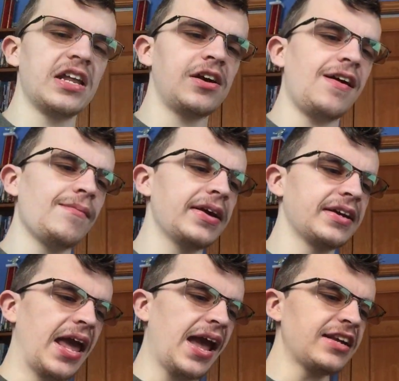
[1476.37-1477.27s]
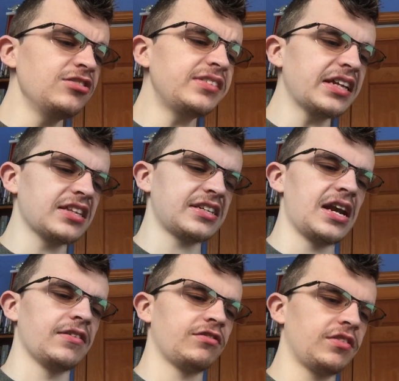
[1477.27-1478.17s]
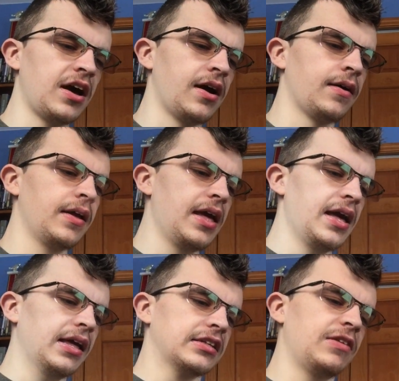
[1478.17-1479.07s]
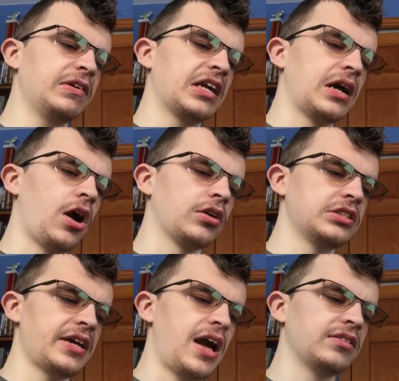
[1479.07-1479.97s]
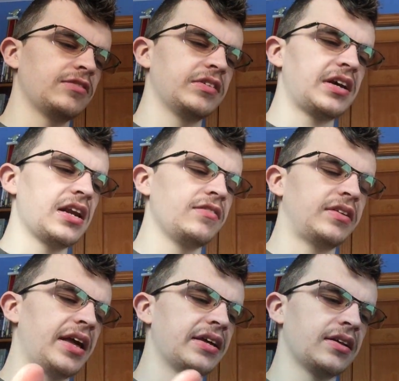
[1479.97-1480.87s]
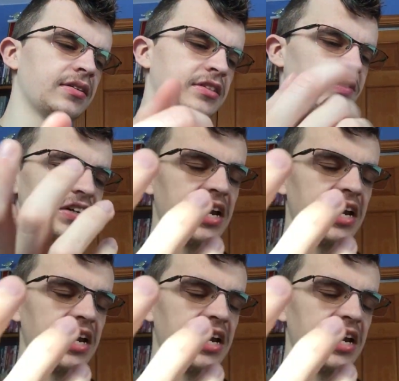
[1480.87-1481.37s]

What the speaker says: kind of comic, and I do like this kind of, different kind of art style, different kind of, like, a different